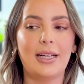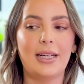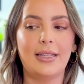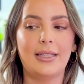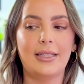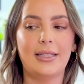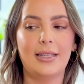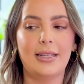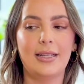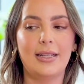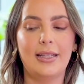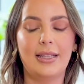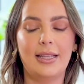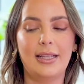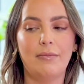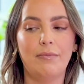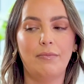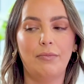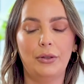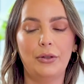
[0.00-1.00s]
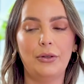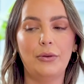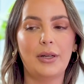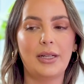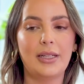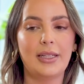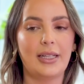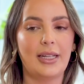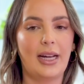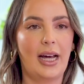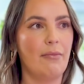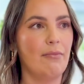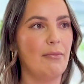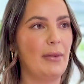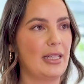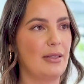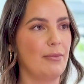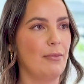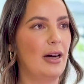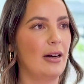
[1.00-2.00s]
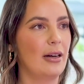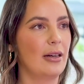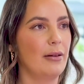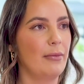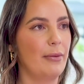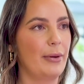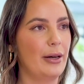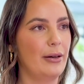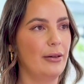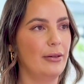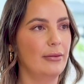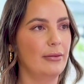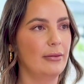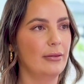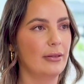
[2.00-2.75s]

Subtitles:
if the blue one didn't have mass market appeal,